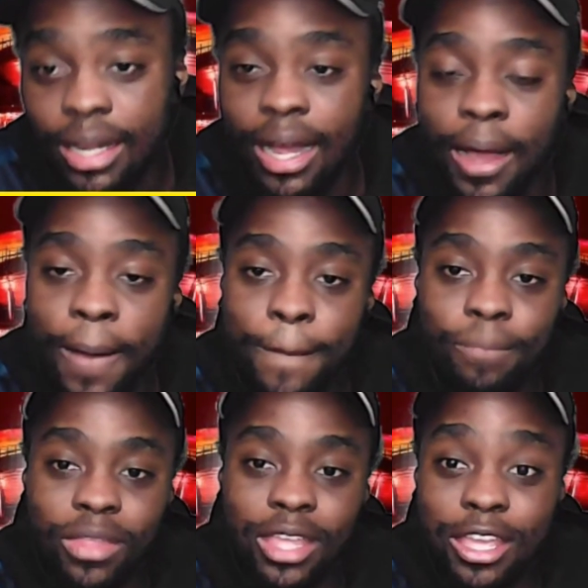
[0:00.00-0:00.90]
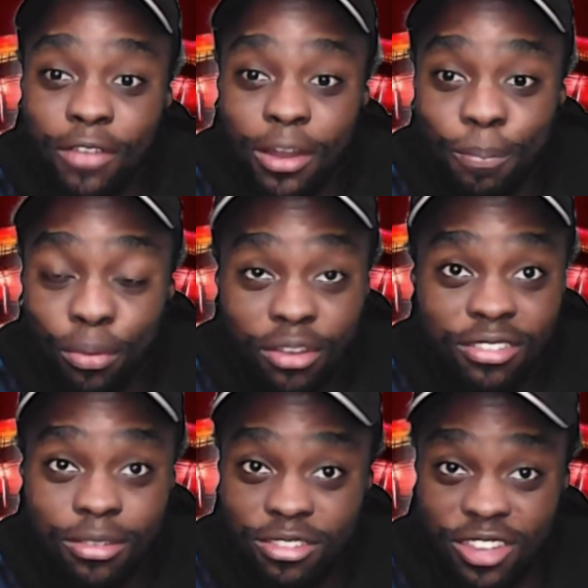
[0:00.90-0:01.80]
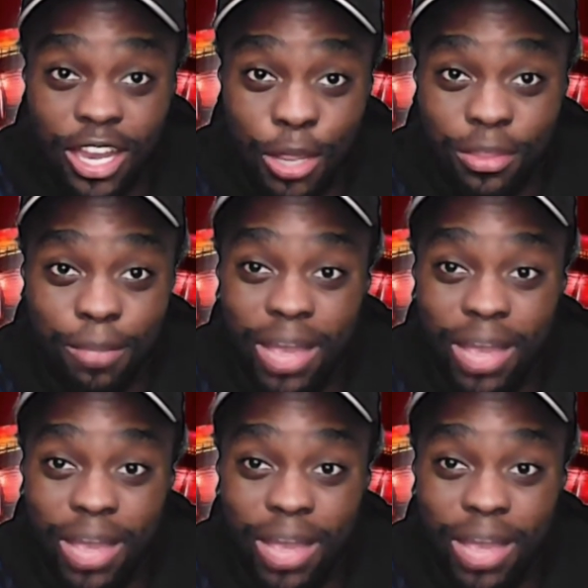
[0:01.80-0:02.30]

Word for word: Um, he even put Tierney on the